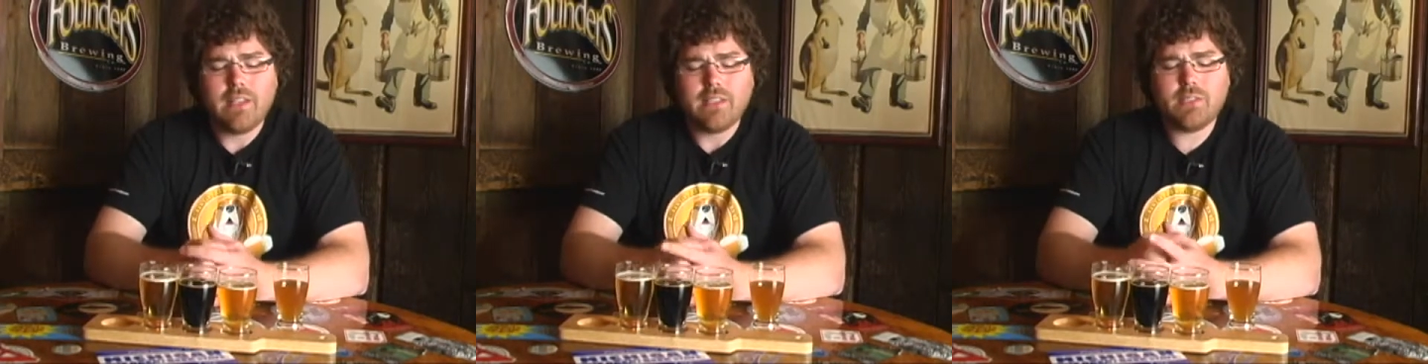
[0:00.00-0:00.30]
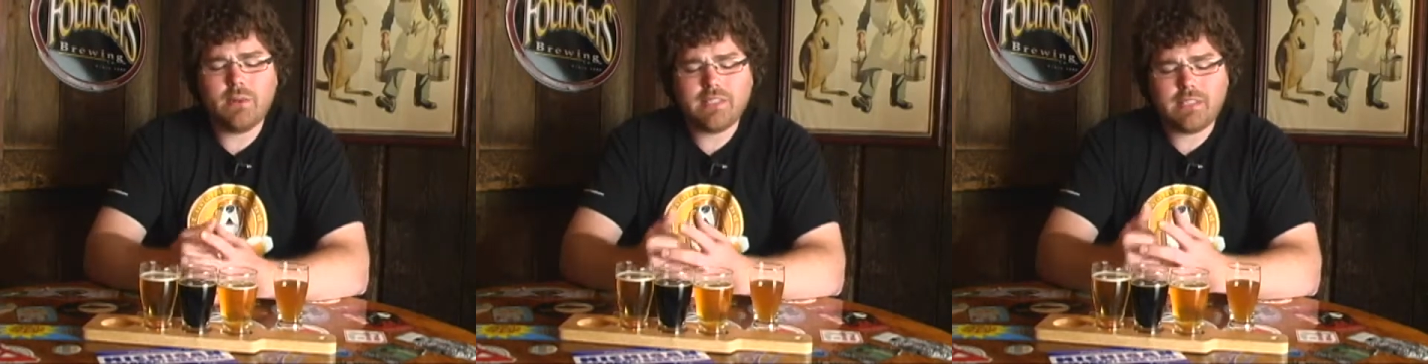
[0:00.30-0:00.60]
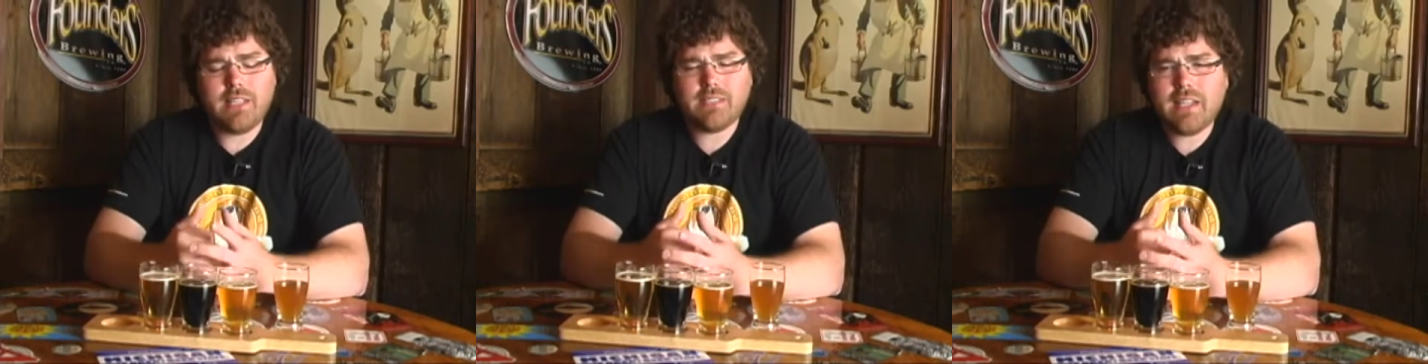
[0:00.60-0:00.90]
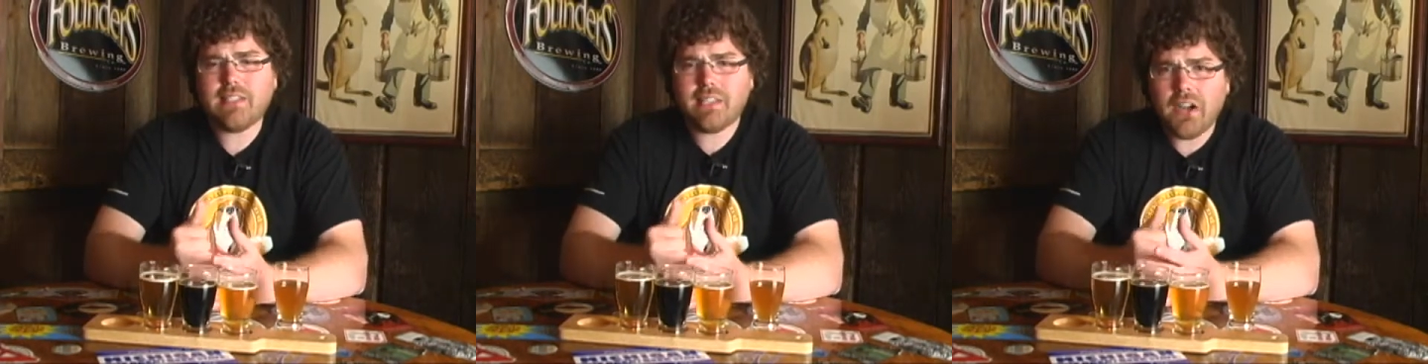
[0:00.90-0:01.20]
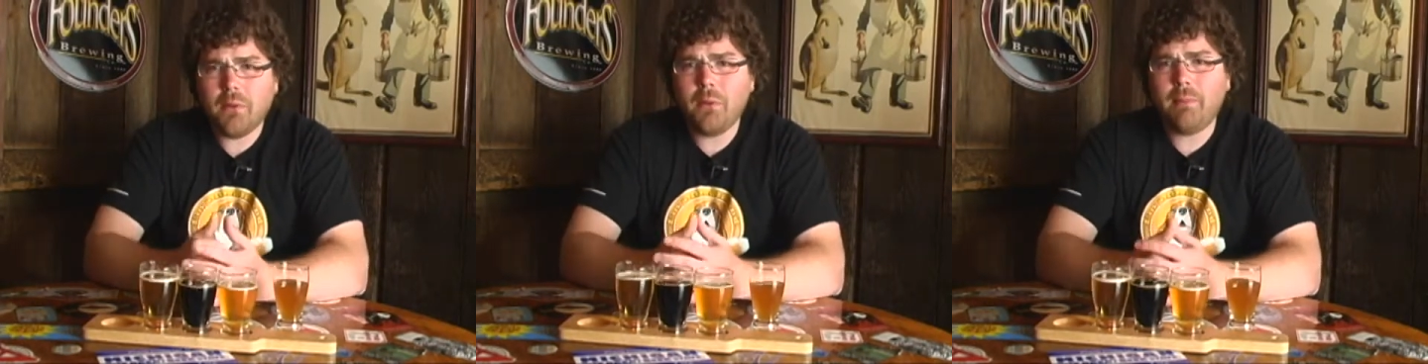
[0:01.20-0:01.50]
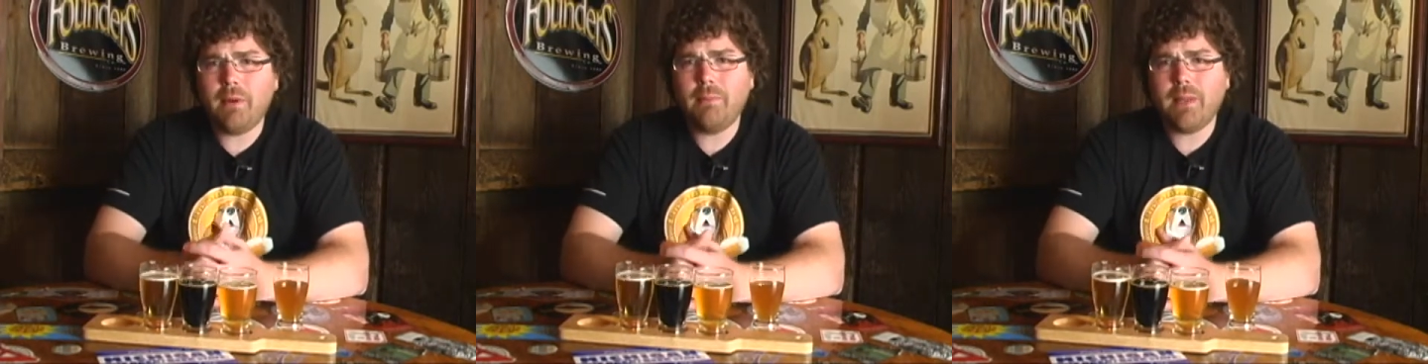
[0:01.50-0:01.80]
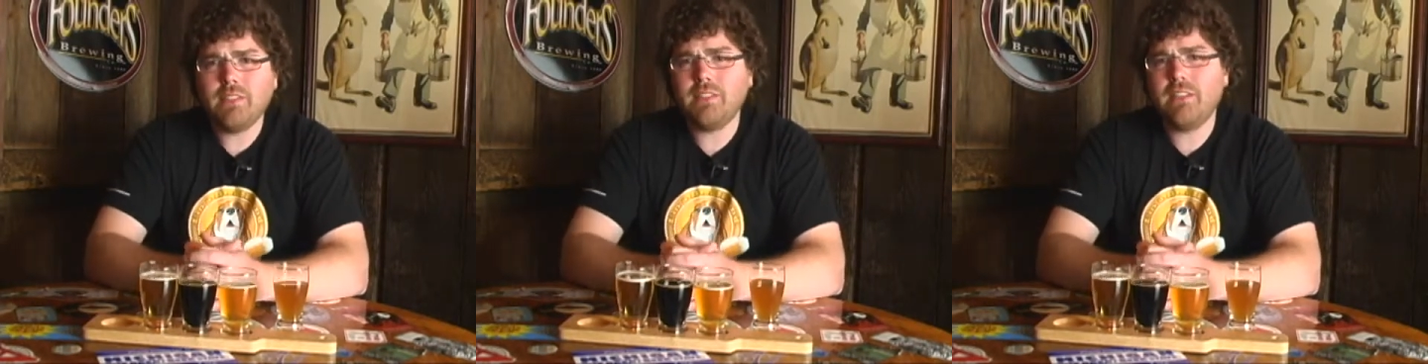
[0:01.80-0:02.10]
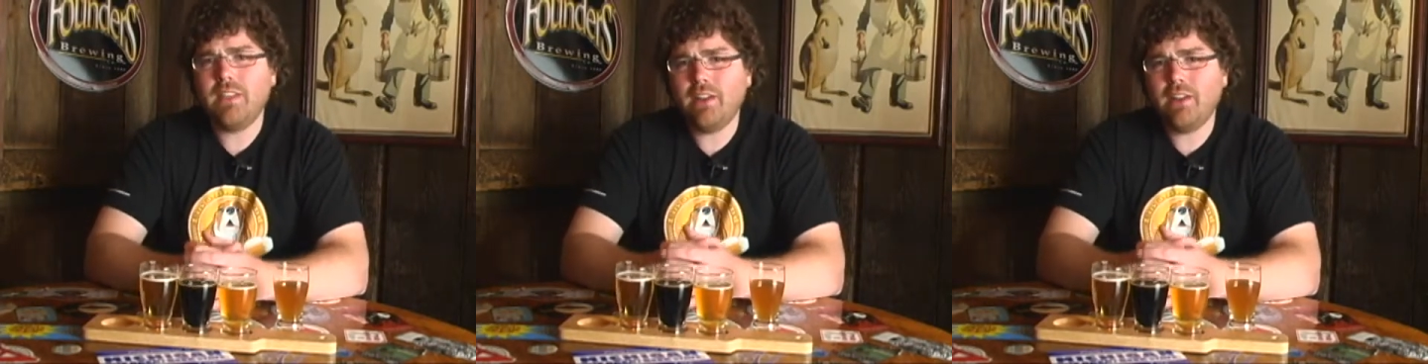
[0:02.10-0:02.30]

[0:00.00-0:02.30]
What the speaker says: So it's not a terrible Belgian.